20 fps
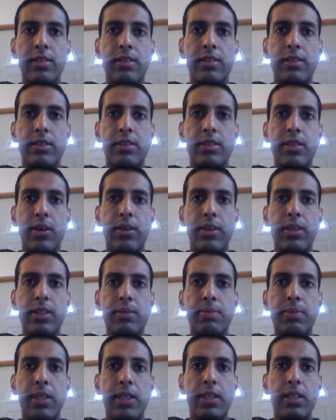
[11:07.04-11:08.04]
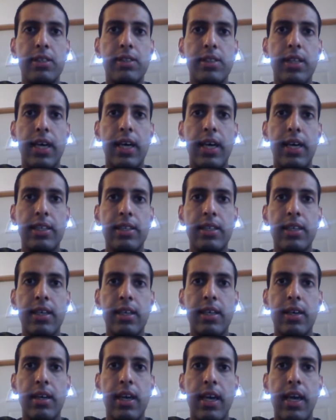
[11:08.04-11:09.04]
So this means that
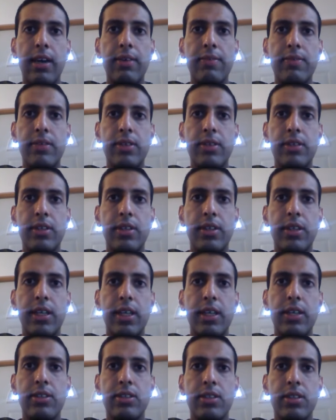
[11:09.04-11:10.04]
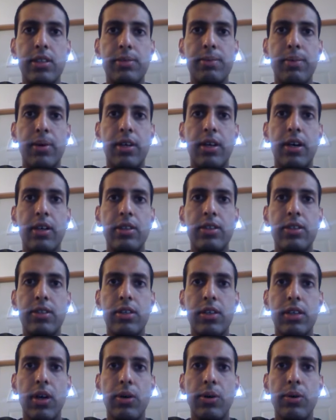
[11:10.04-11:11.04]
after the engine is put under a
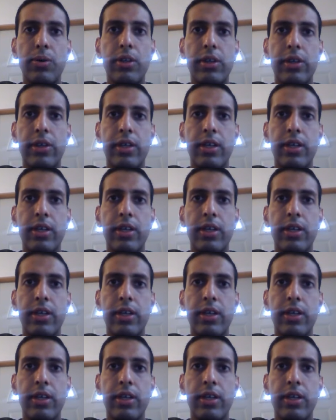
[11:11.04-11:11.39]
load